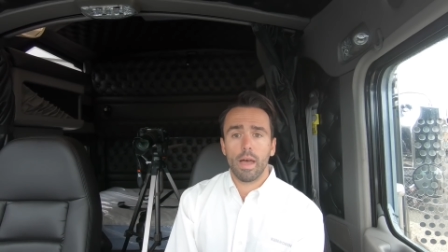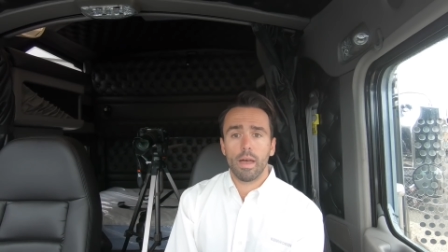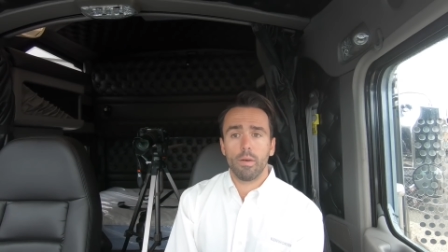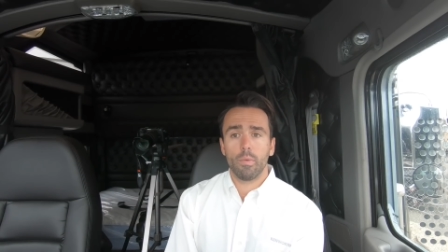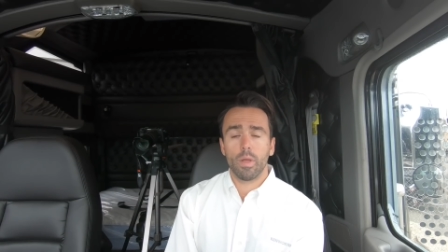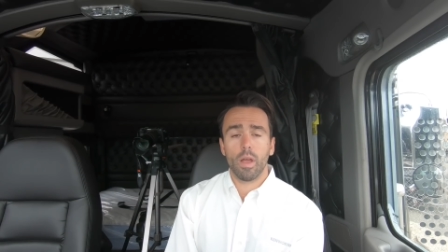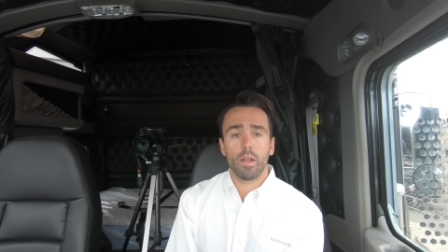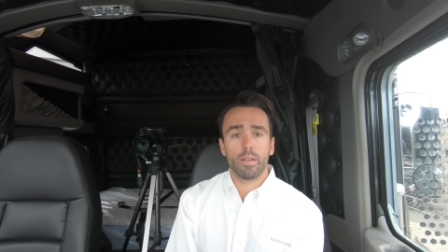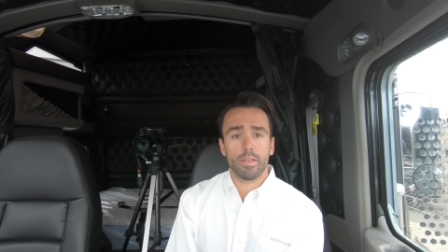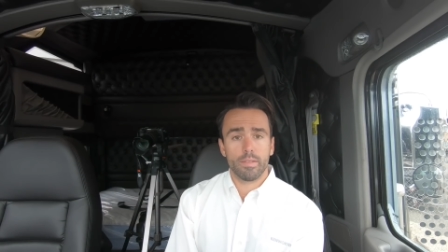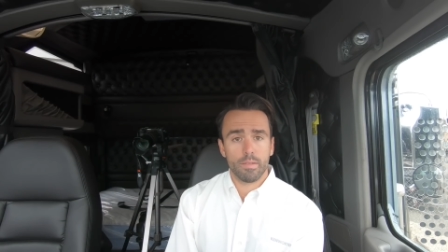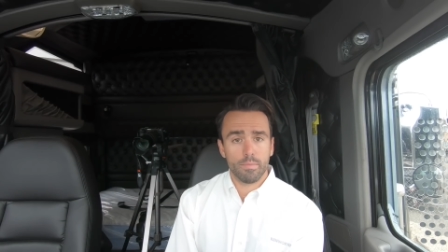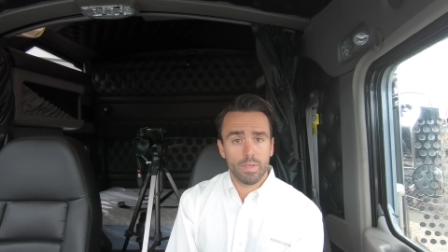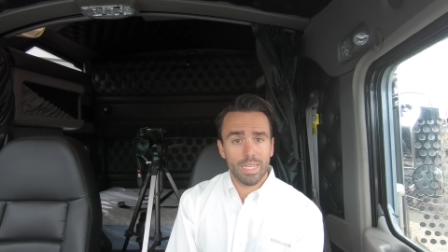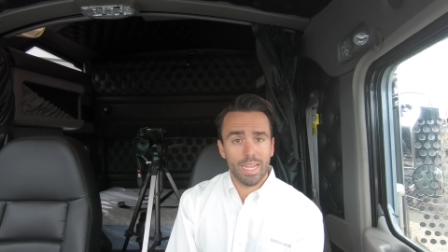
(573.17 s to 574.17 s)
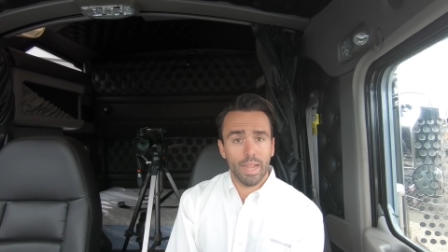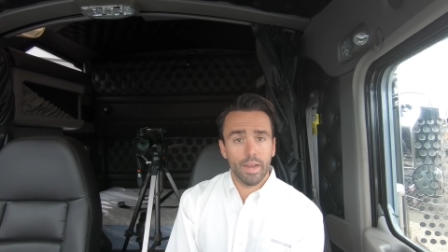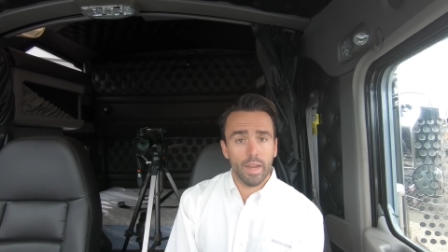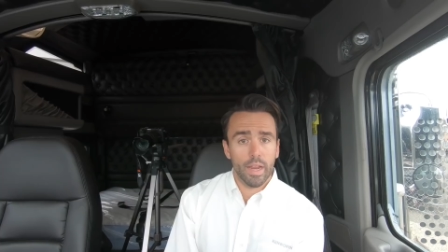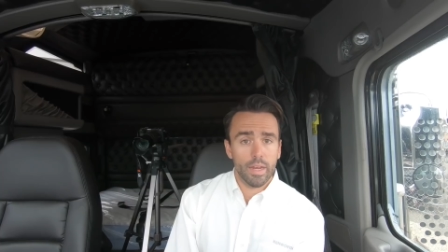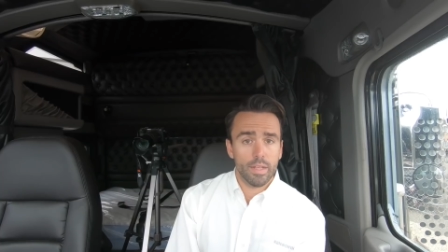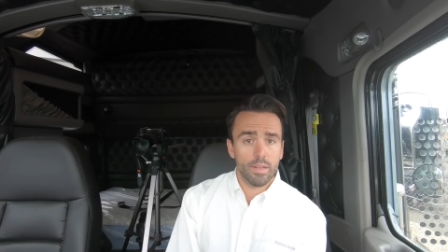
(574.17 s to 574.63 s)
We got some
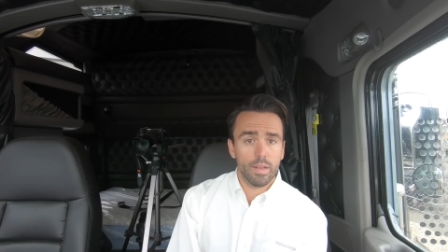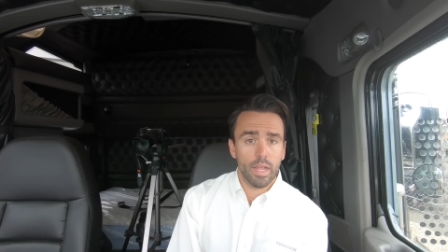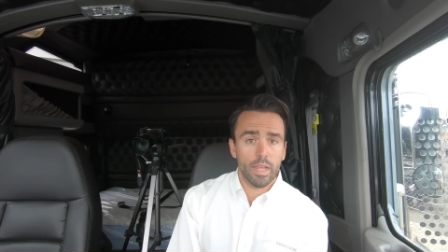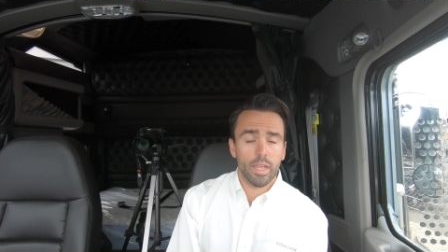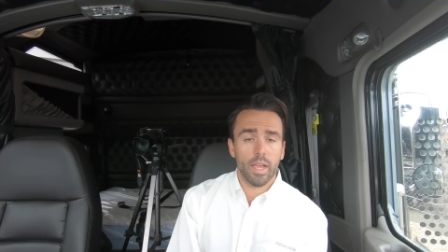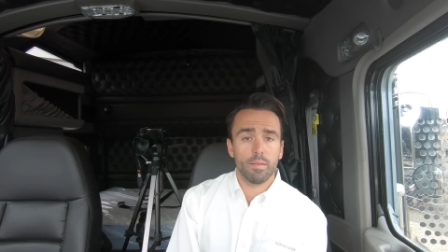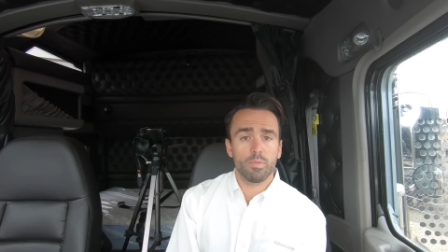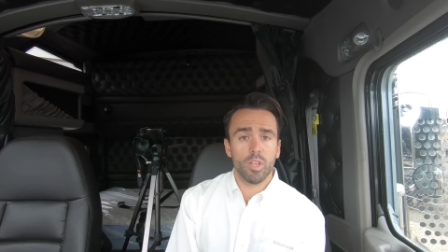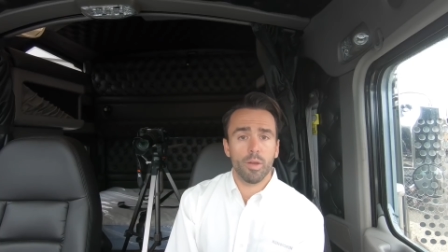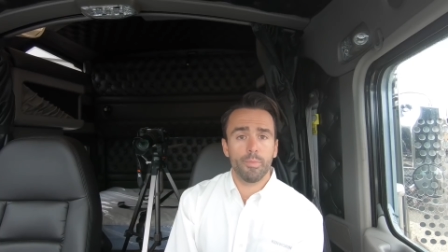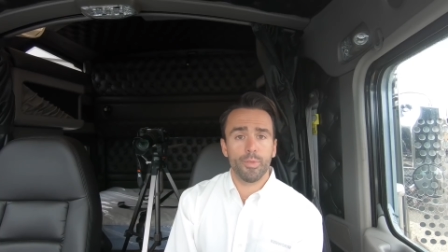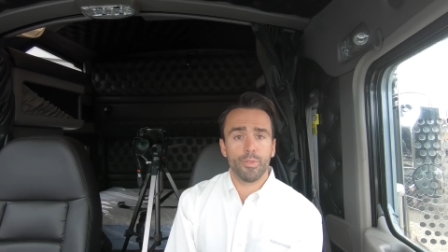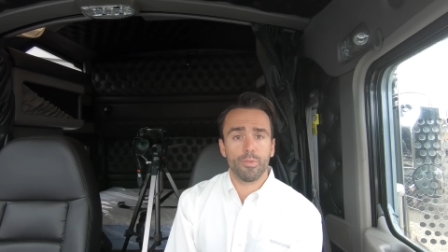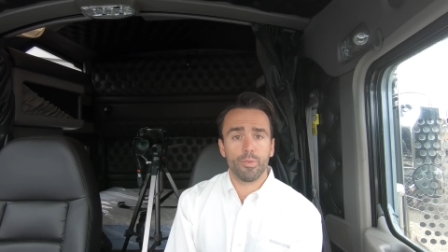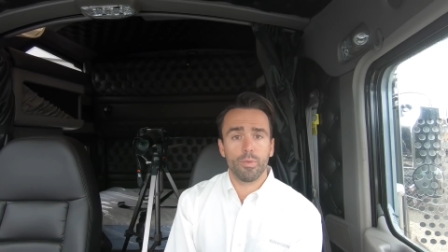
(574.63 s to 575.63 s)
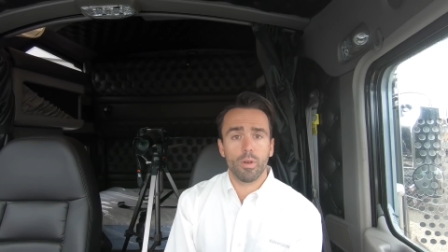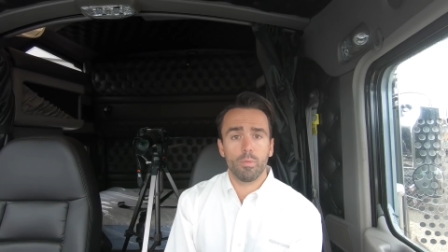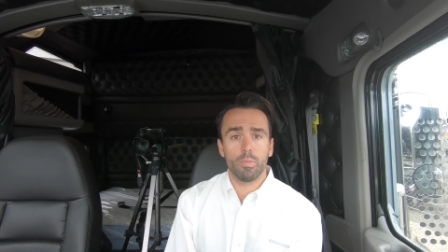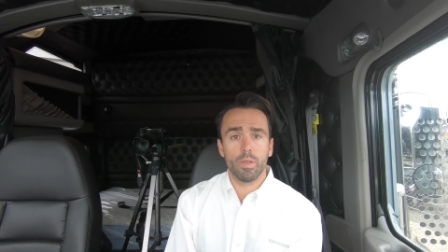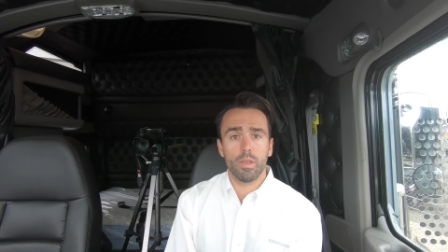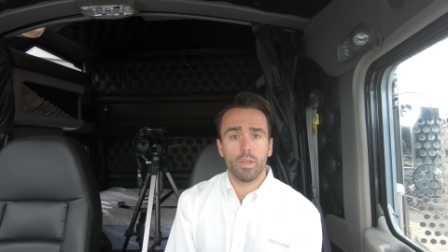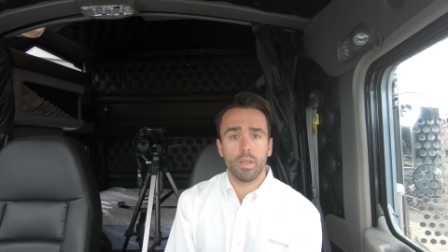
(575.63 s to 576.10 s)
T880 day cabs coming through. I'll
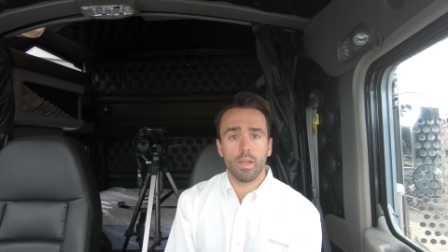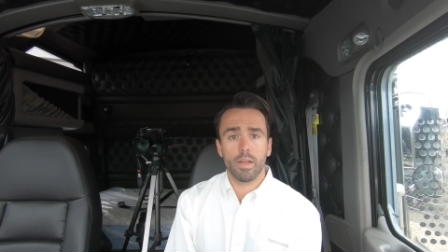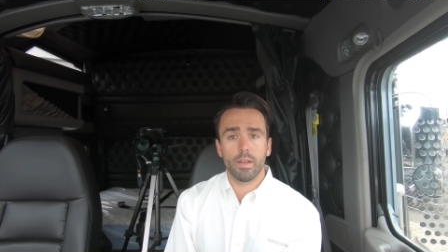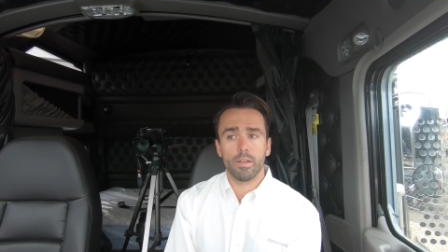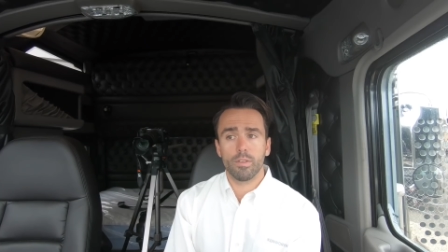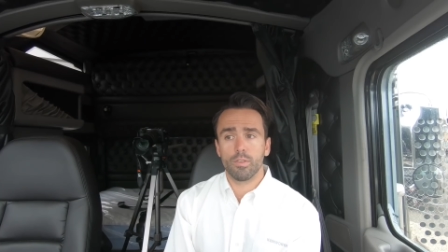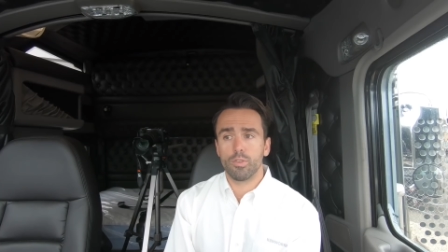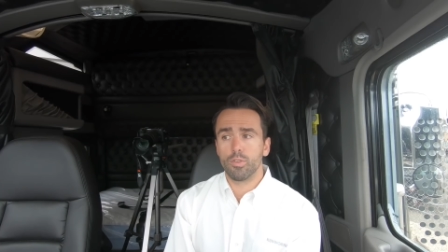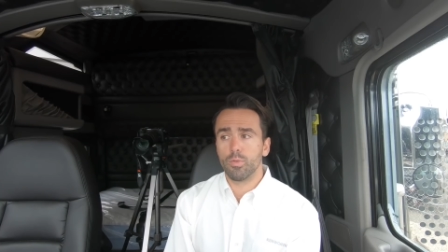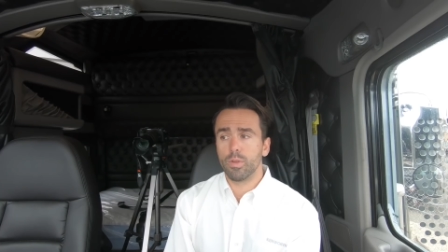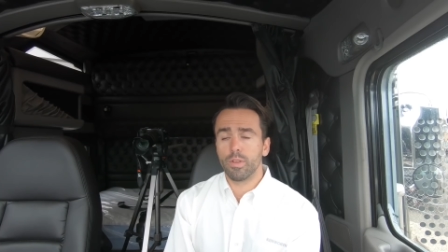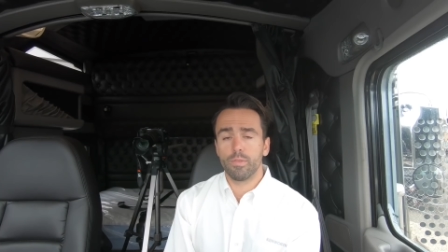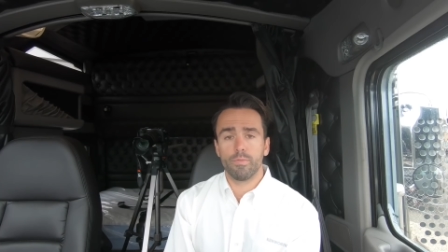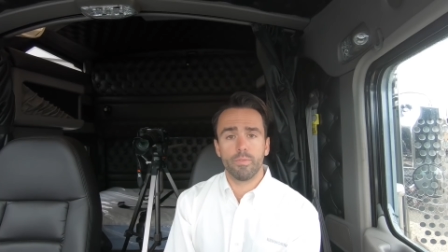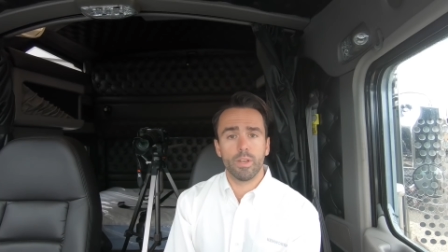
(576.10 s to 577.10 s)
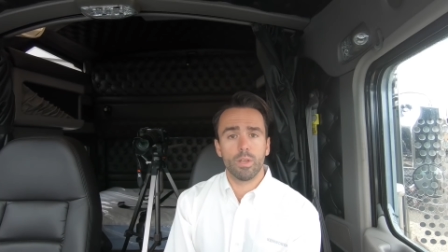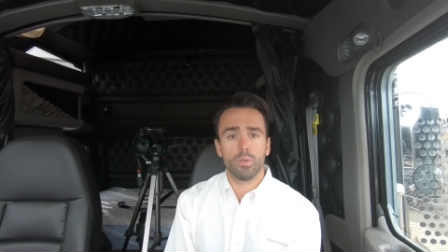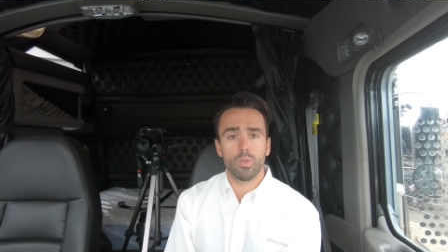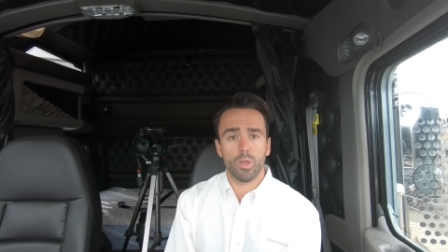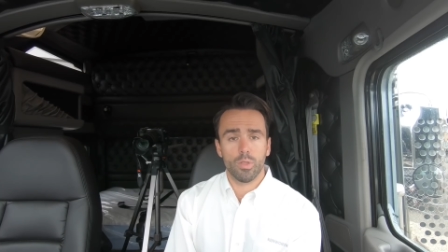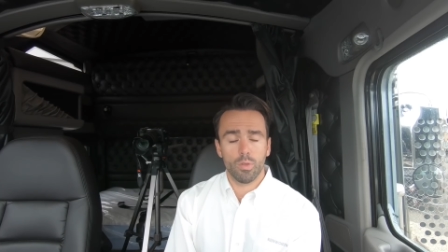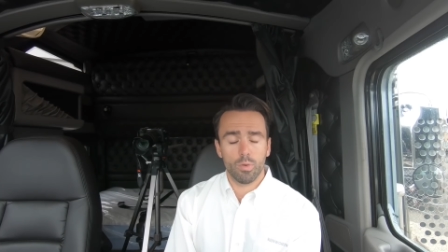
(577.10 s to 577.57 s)
be doing
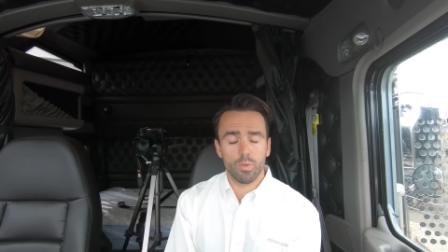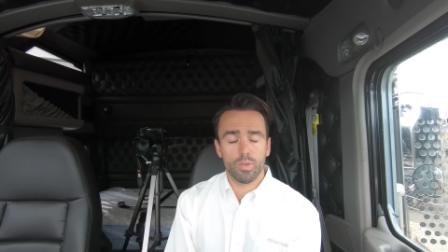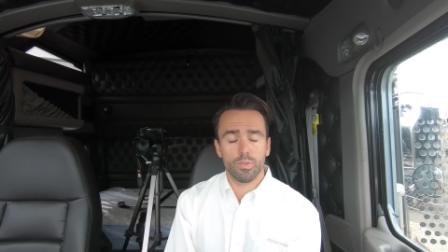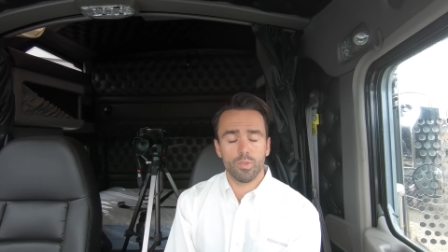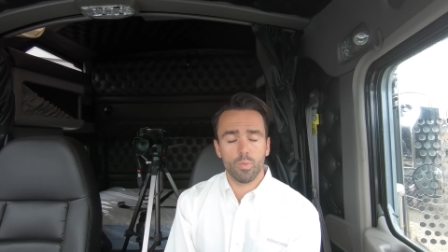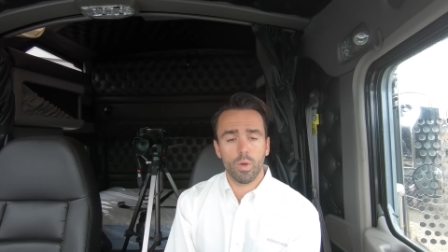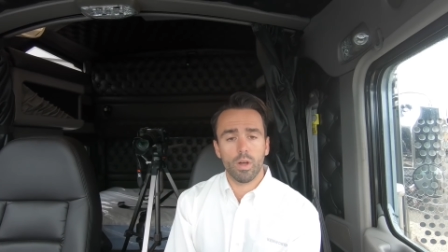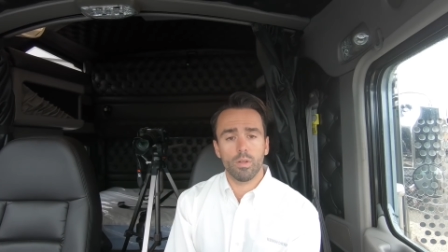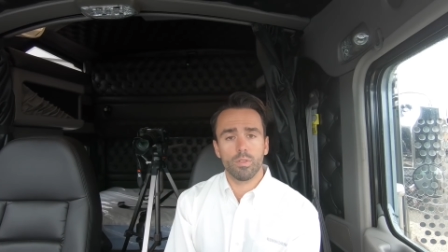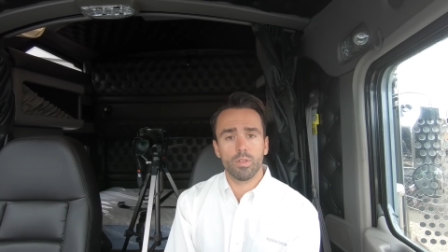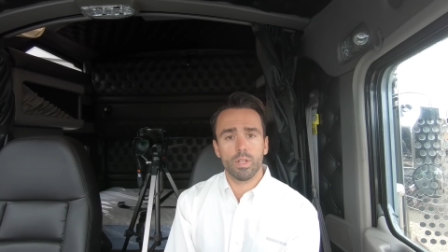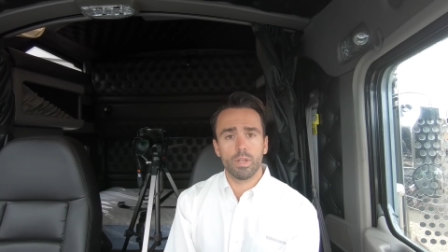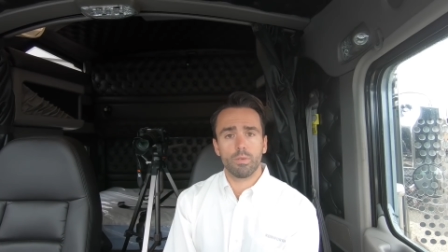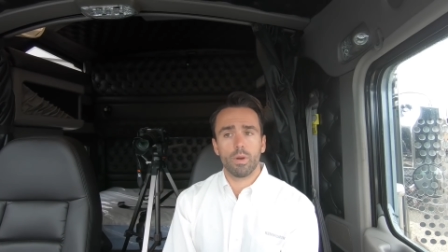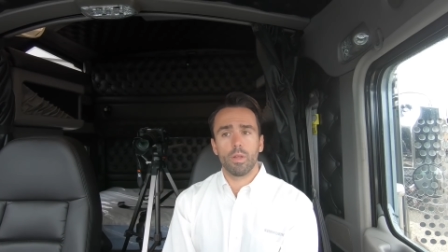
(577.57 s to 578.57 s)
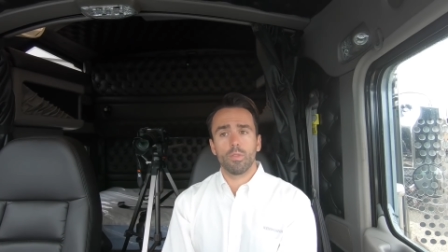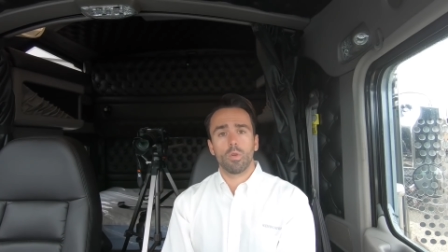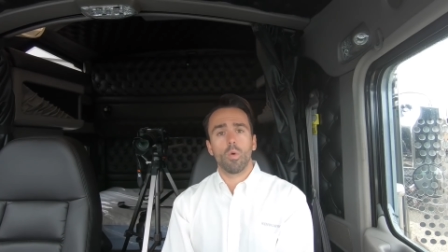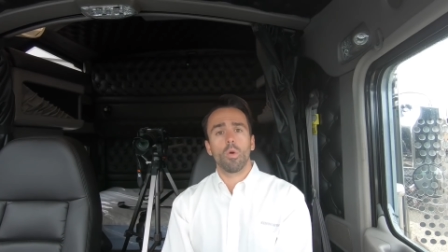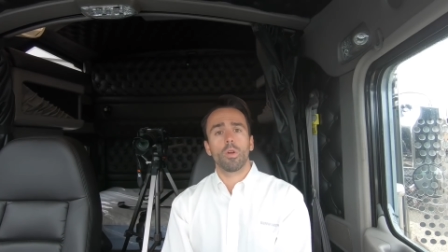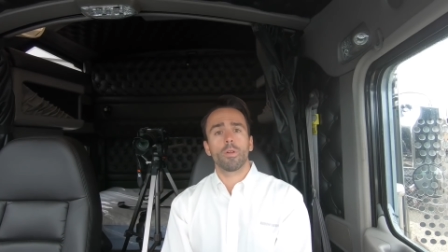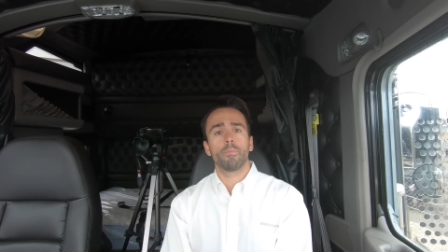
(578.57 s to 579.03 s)
videos on those as well around the
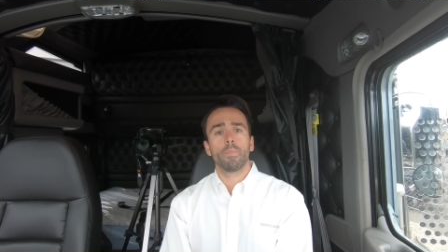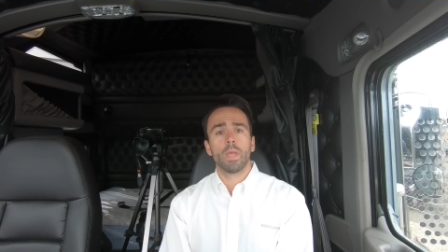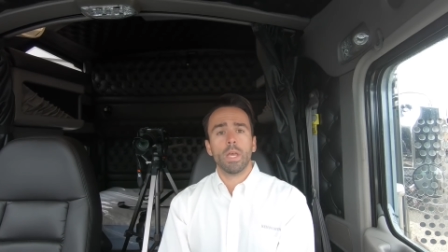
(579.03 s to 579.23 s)
corner.